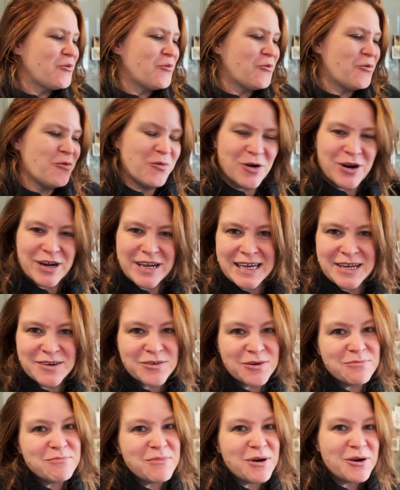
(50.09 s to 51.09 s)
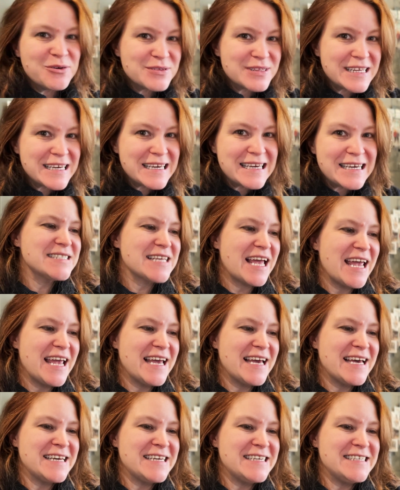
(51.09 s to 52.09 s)
working remotely,
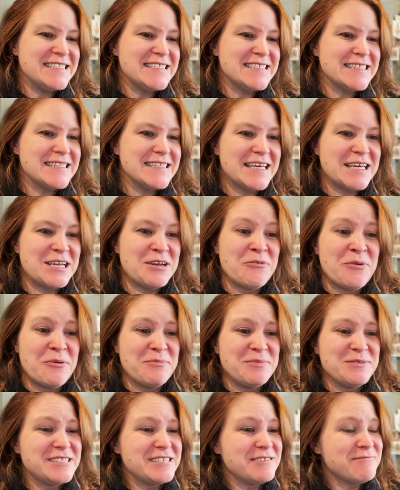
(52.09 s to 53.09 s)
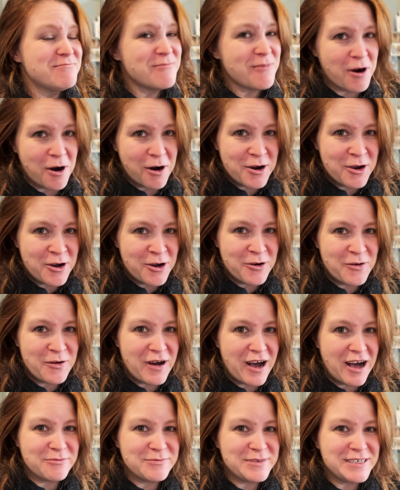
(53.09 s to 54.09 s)
and then tomorrow
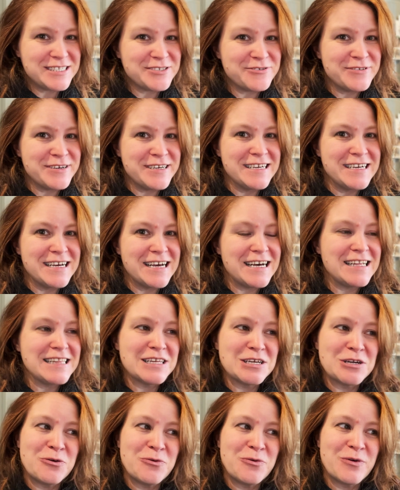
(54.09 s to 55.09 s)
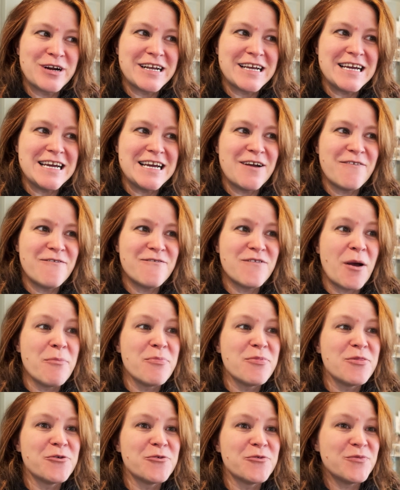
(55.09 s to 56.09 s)
I'll be doing a little working
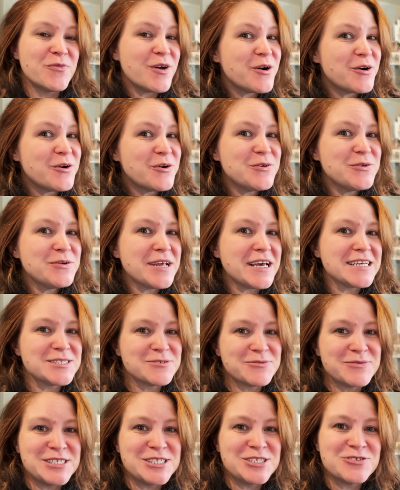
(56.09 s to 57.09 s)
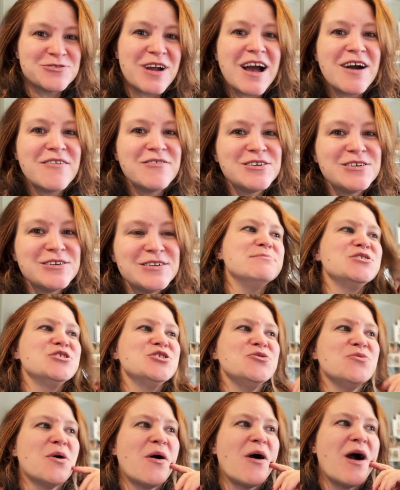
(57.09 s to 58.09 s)
from the road as we travel
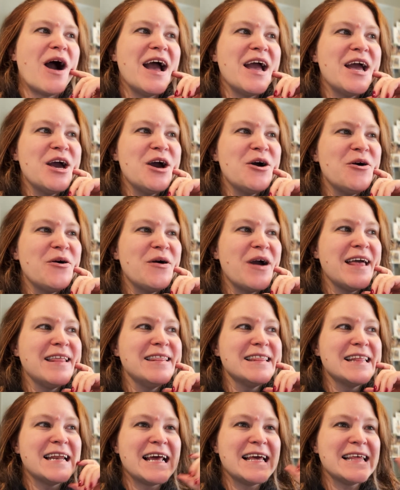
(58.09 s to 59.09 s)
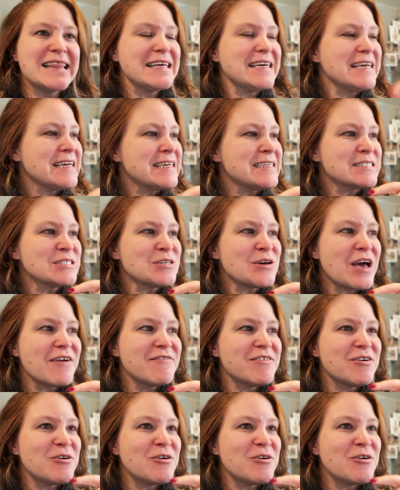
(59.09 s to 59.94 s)
to Ohio, and then I think I still have a